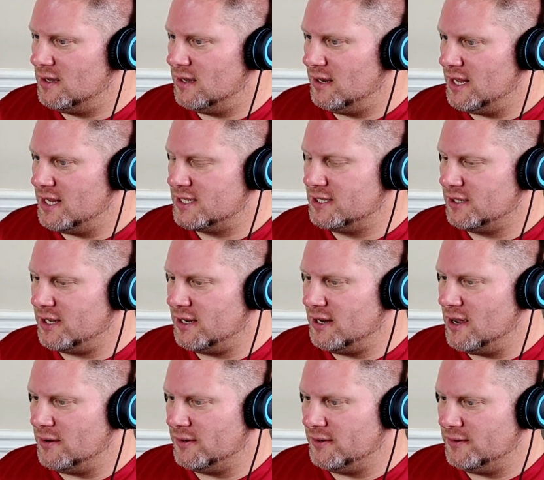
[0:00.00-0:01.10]
And he's looking
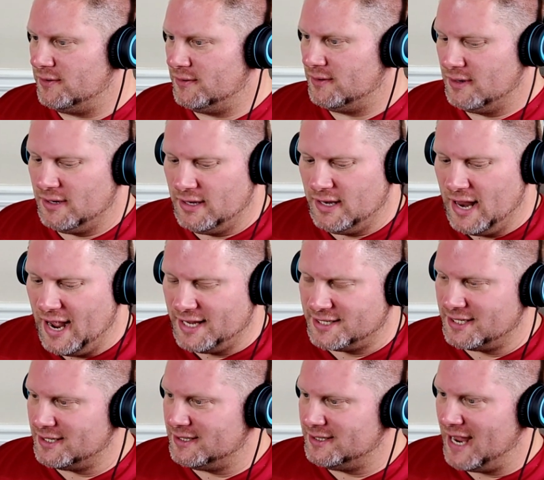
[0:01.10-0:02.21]
all nice
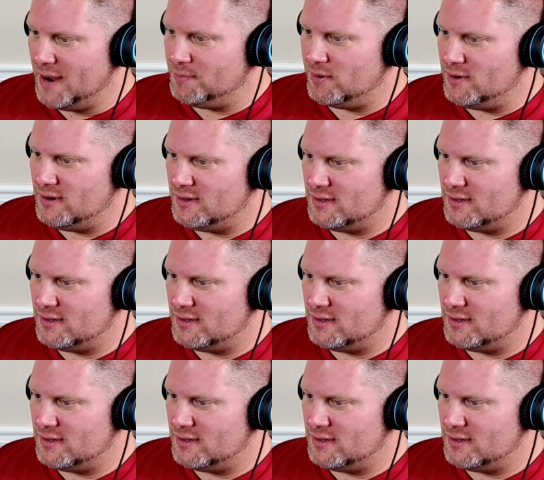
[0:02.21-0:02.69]
and dapper.